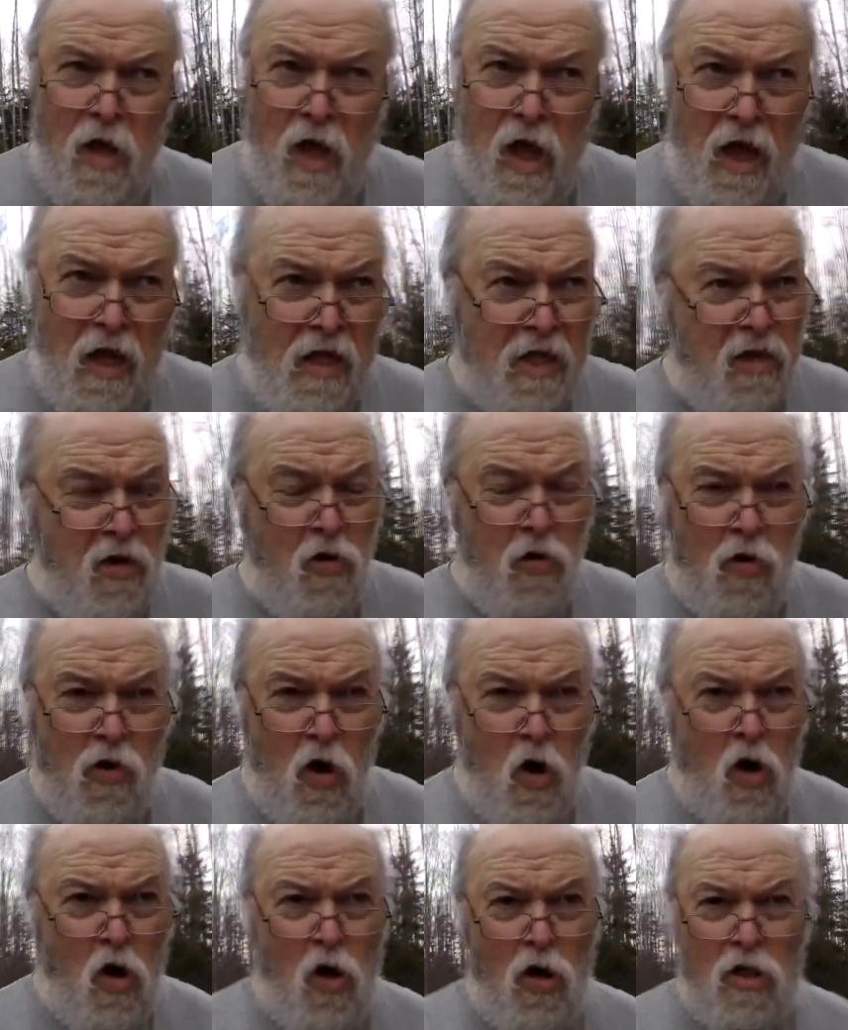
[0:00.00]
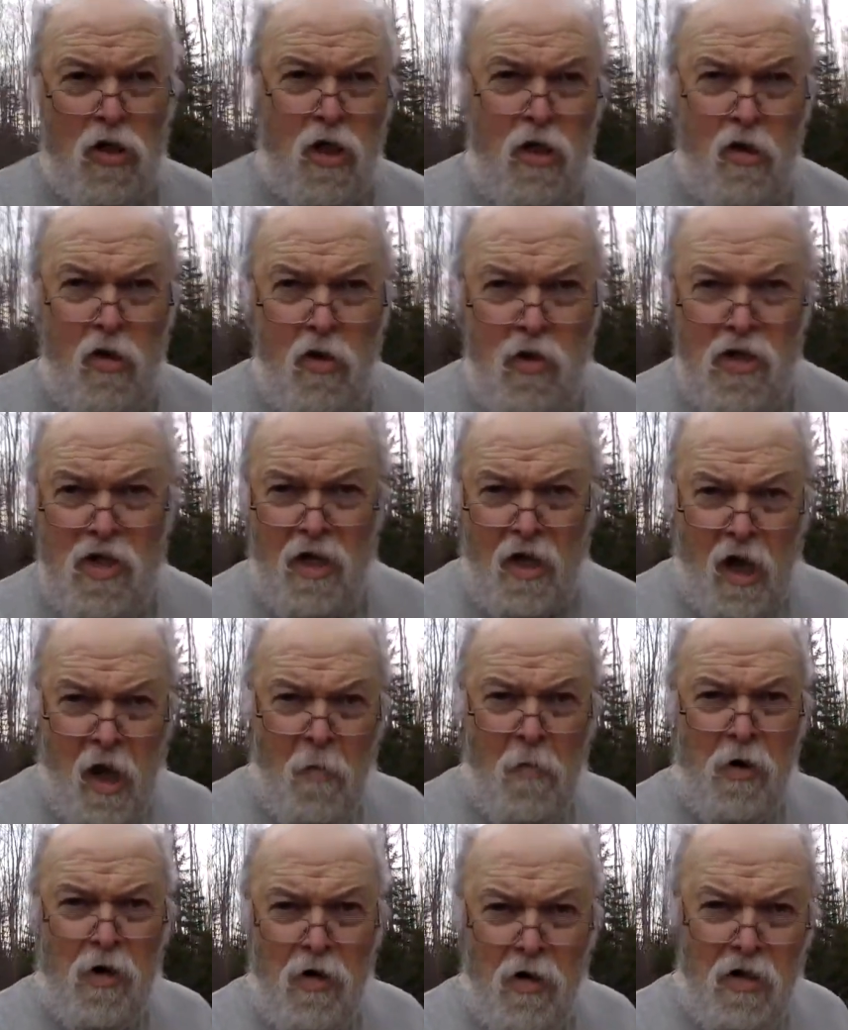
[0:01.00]
It's too cold to use the
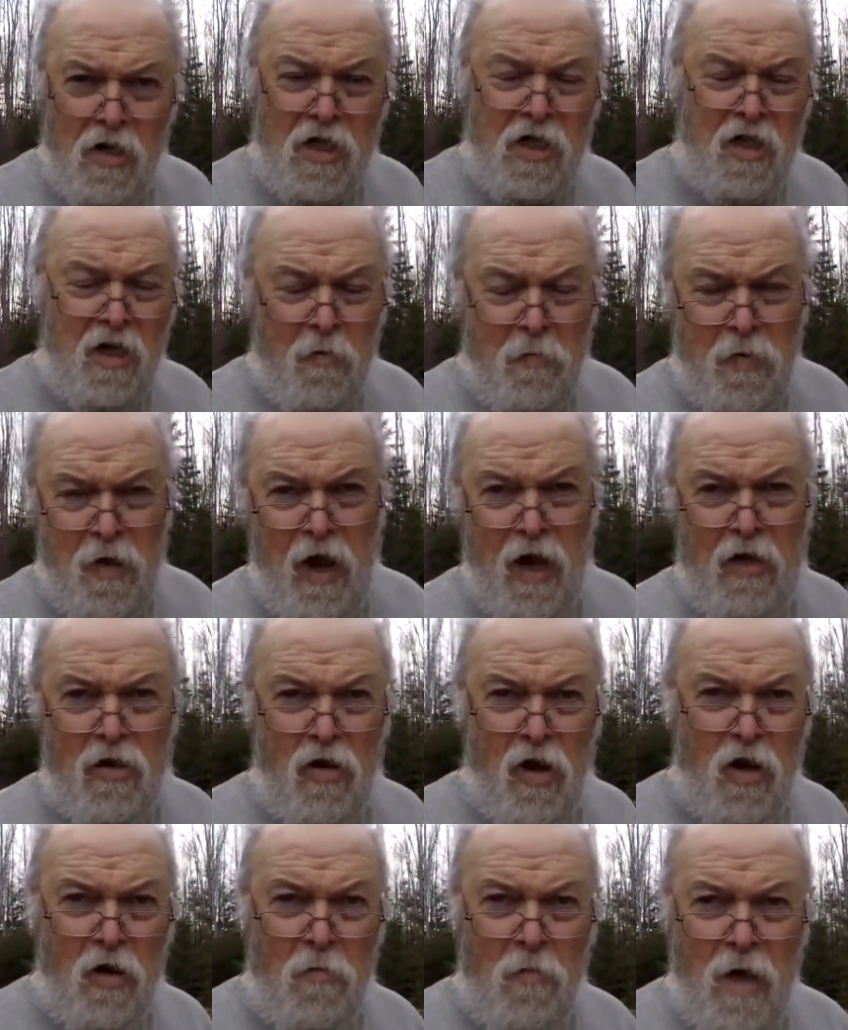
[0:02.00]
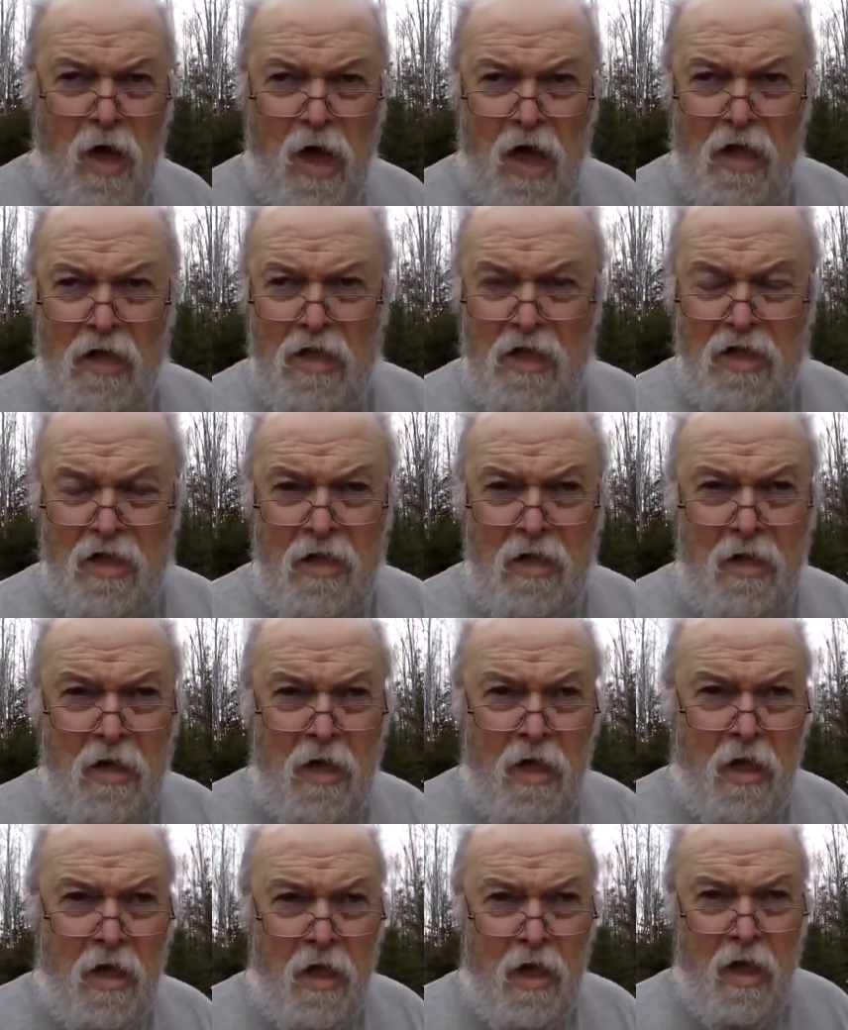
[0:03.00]
chemicals and the paint on the mast,
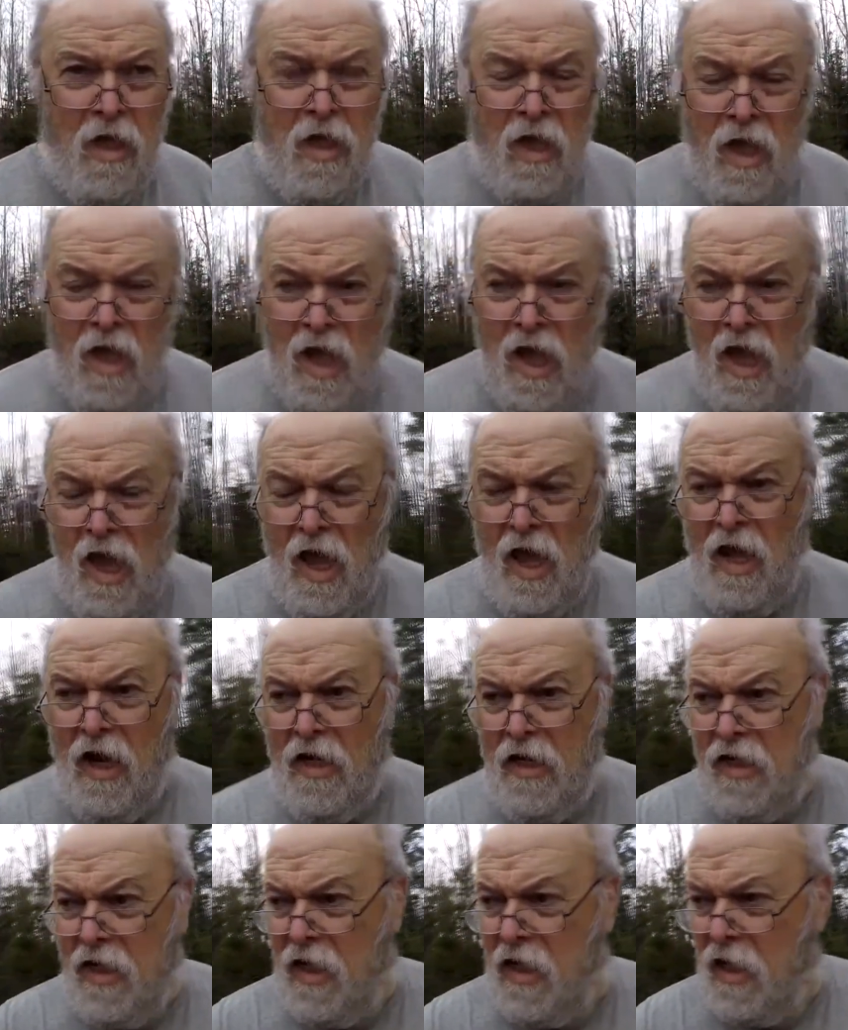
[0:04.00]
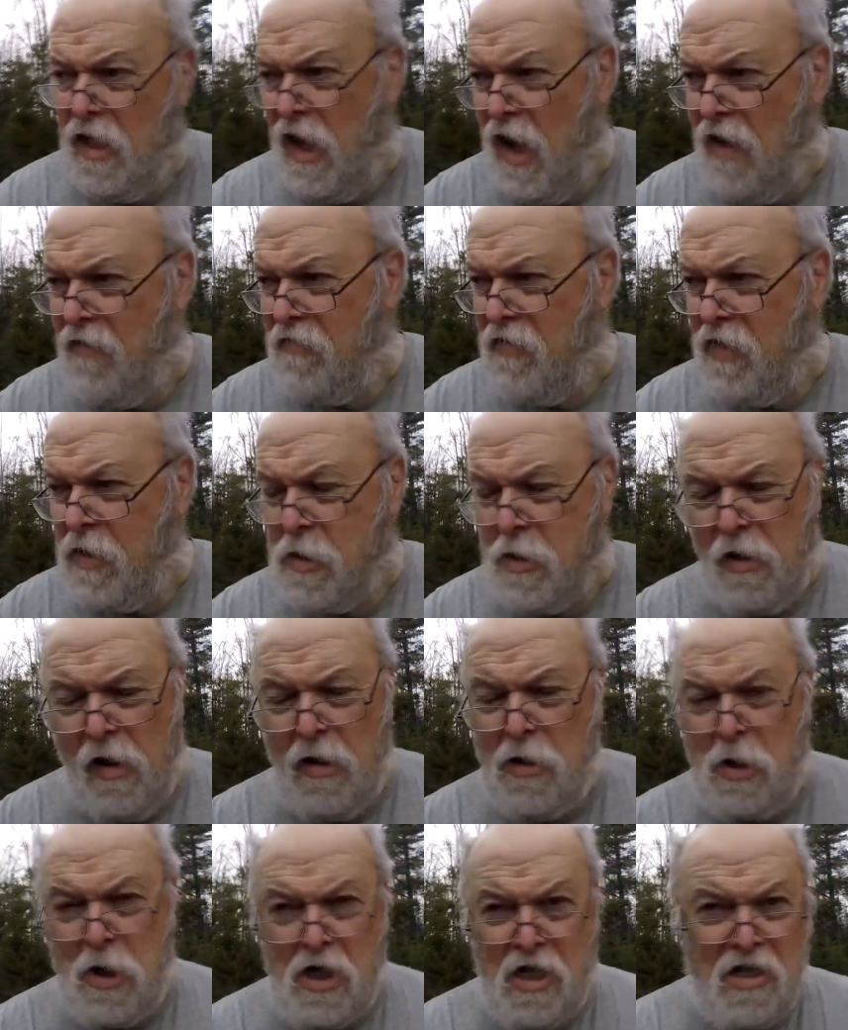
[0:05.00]
and I
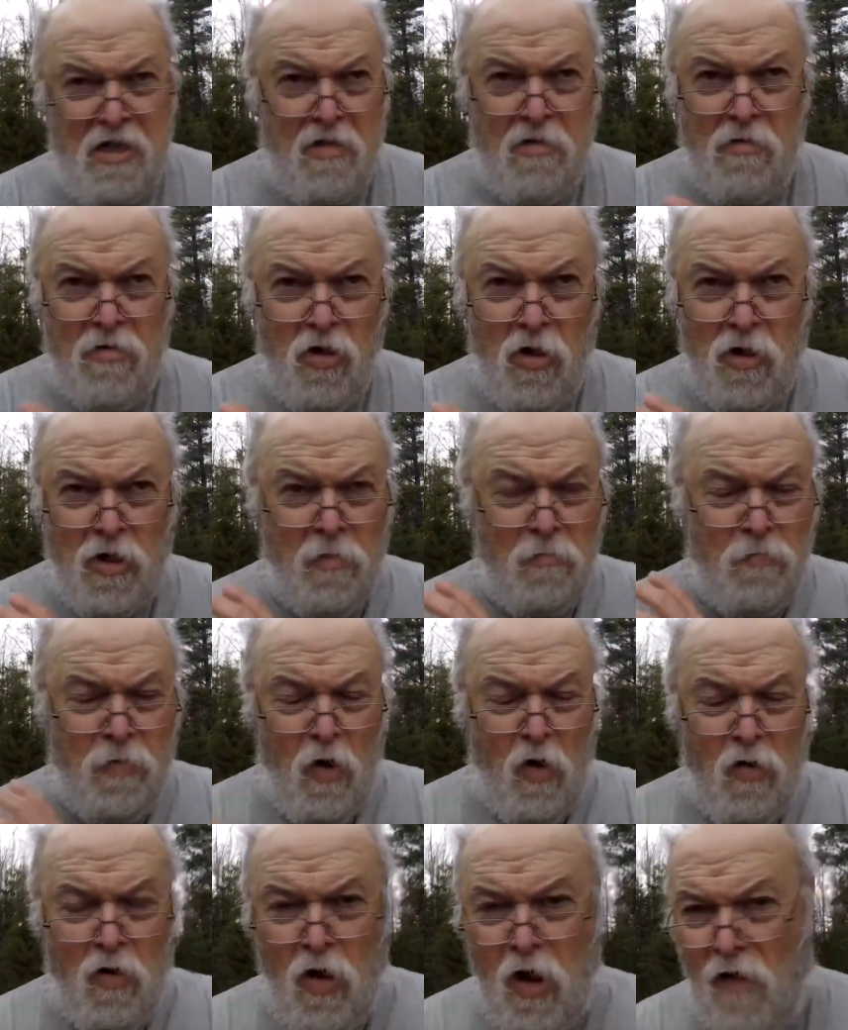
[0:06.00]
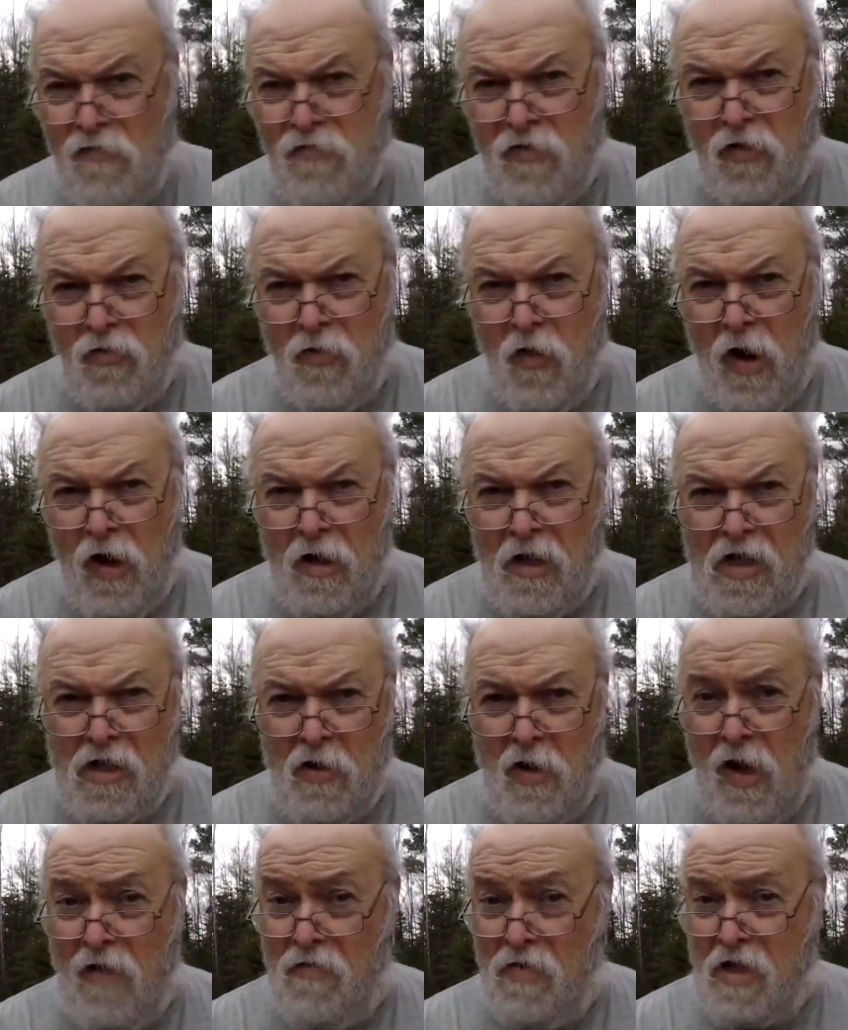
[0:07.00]
just took the boat off the trailer, so
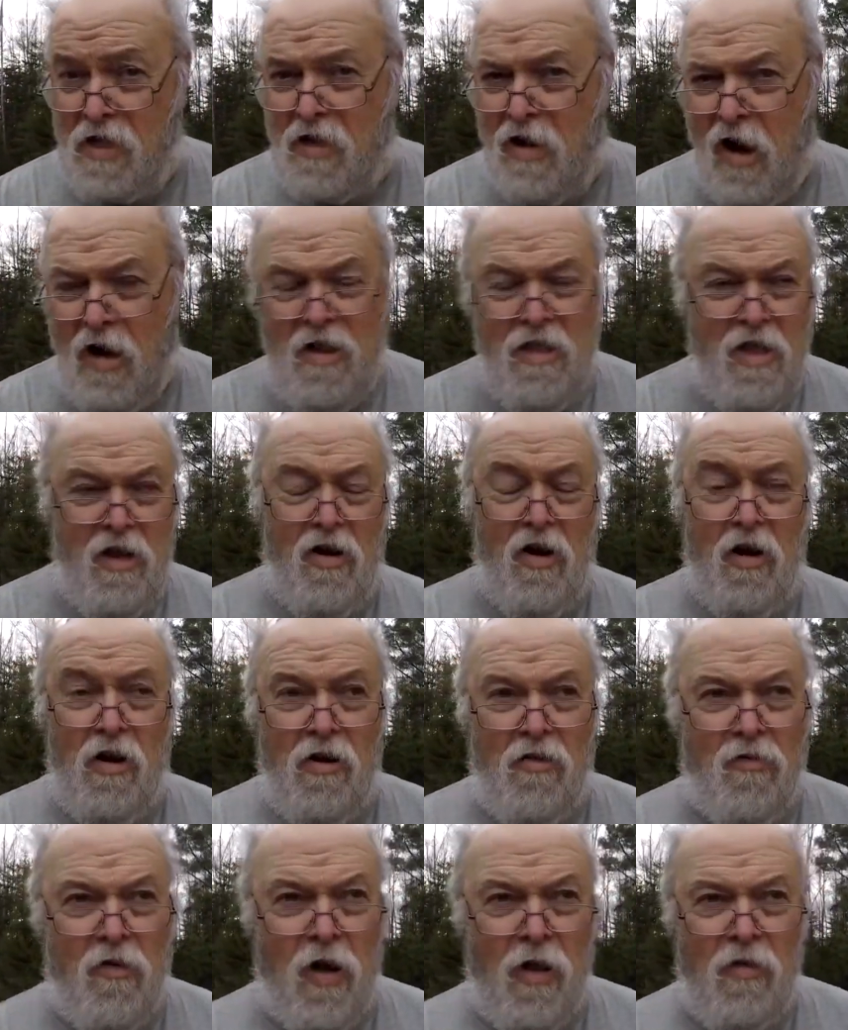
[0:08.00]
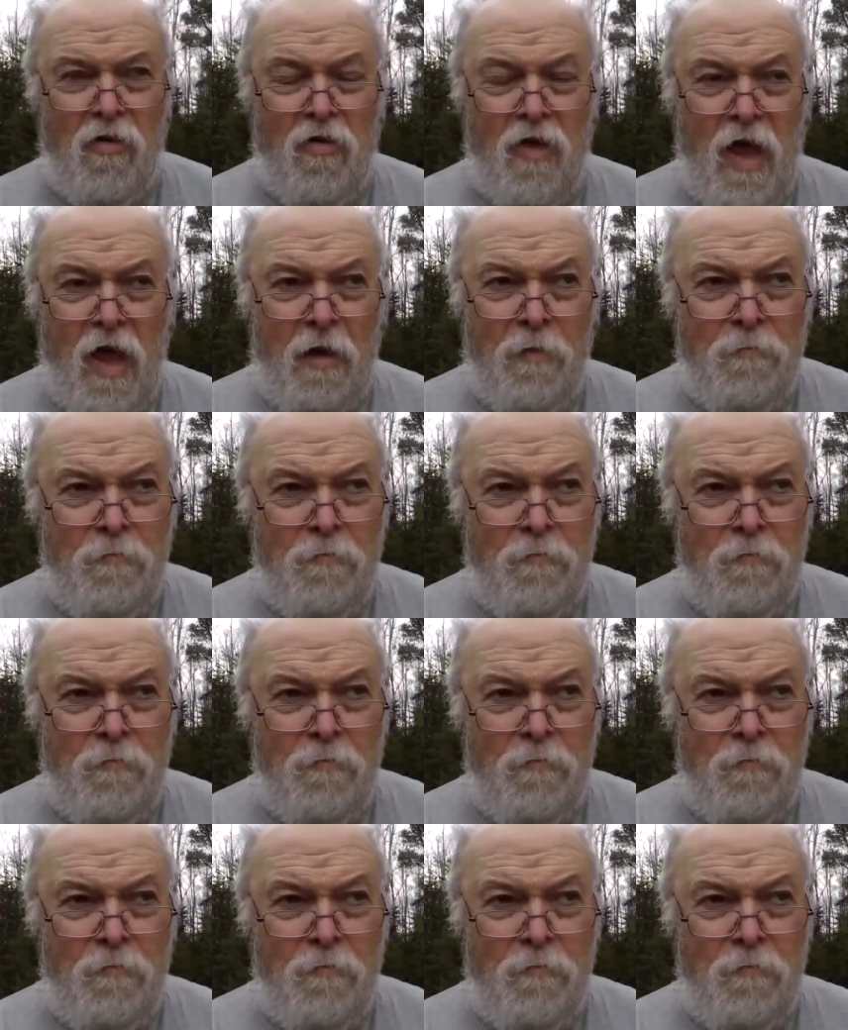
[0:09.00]
I haven't started in on the trailer yet.